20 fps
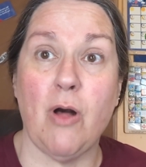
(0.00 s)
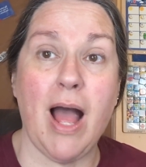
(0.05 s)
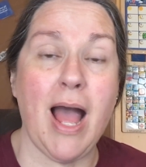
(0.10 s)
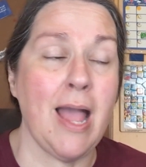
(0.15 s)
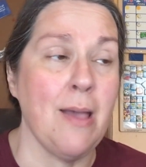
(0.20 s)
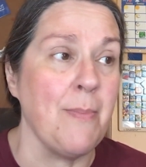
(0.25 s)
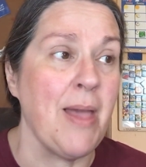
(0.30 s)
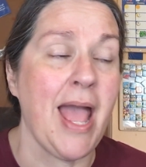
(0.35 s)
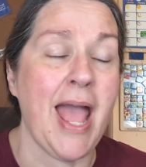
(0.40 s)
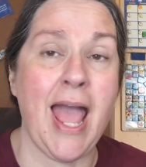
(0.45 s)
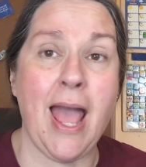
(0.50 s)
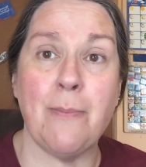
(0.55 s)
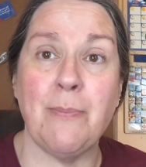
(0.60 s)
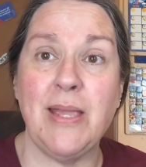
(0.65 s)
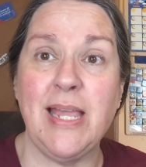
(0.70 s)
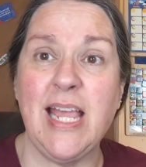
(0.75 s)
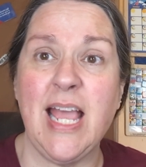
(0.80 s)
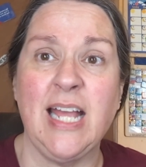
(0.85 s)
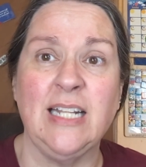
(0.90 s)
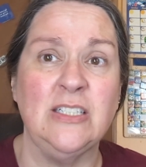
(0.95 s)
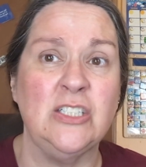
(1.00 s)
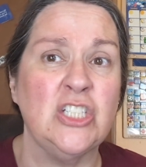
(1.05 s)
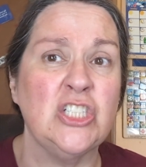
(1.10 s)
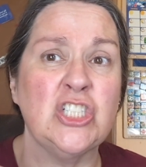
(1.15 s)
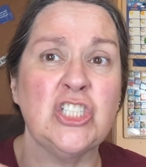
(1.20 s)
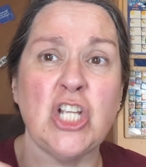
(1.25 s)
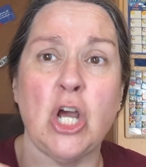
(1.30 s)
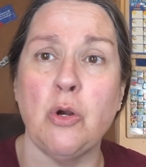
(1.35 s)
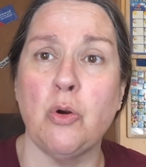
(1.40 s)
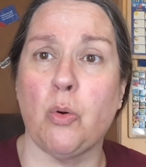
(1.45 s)
I am happy and
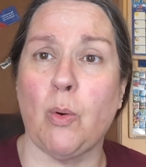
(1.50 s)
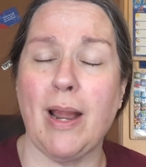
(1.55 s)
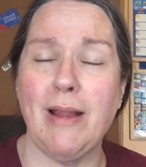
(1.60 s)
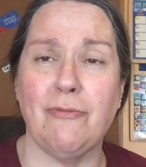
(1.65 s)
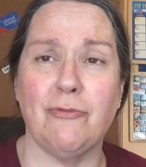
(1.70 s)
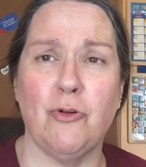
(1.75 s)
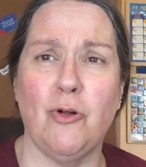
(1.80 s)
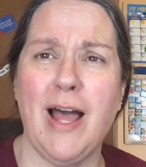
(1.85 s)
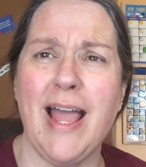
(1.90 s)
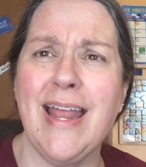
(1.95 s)
so grateful.